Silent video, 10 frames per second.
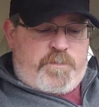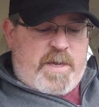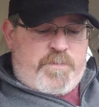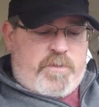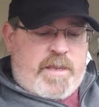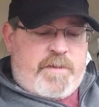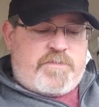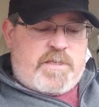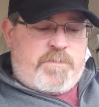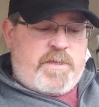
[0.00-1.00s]
people that have
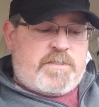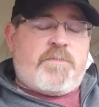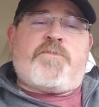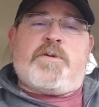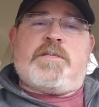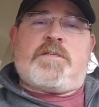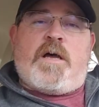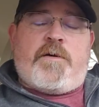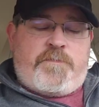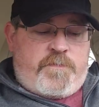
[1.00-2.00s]
sent me some free
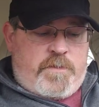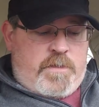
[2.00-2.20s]
stuff.